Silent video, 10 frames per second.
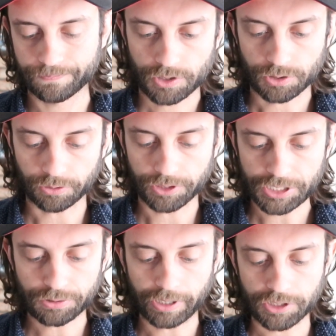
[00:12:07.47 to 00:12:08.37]
Sold
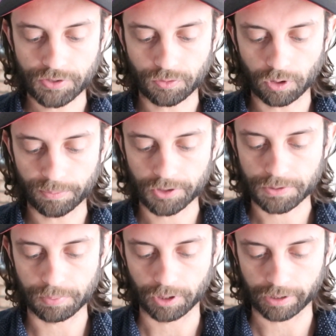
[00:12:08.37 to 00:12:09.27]
this Transformers
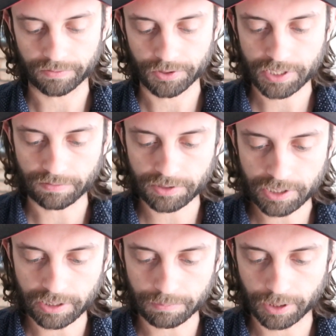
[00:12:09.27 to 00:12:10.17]
book for
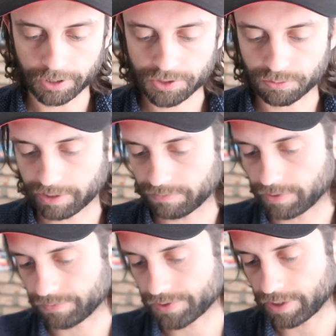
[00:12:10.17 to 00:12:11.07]
17 bucks
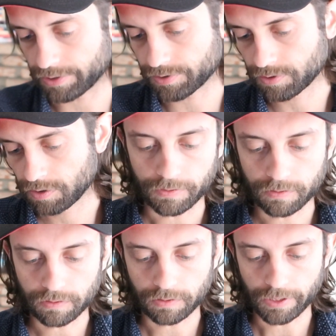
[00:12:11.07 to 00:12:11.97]
25 cents
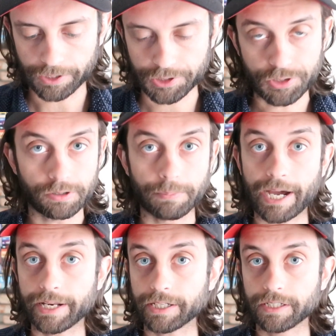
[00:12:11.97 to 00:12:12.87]
not as
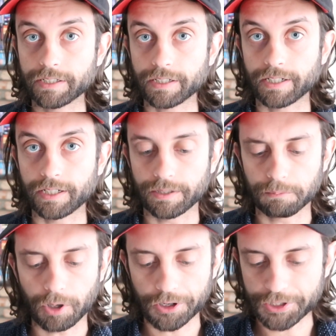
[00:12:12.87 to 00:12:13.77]
dramatic uh,
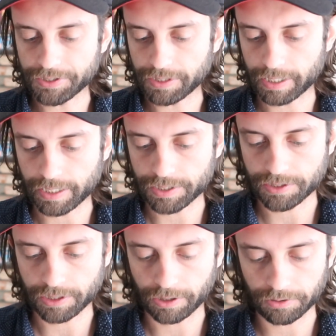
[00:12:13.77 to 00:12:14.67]
margin as
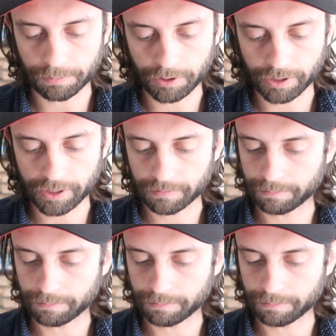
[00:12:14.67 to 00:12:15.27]
the other book,